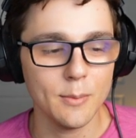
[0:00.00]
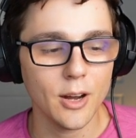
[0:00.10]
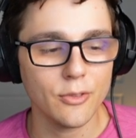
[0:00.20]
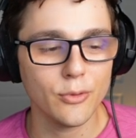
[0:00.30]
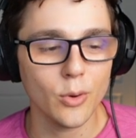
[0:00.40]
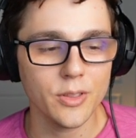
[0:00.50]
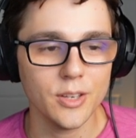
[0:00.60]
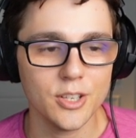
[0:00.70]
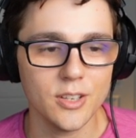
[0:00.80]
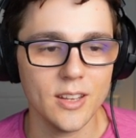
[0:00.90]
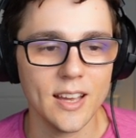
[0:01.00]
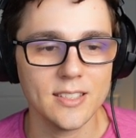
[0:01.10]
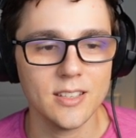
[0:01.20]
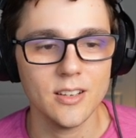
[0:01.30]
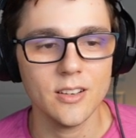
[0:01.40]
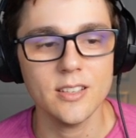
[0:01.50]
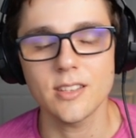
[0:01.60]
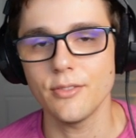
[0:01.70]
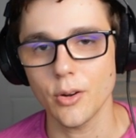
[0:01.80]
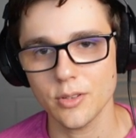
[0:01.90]
to be our 4th edition of the S tier, is the
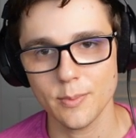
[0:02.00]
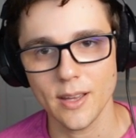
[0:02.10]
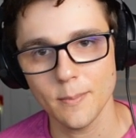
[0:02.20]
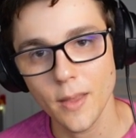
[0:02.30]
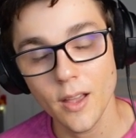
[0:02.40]
Focus Band.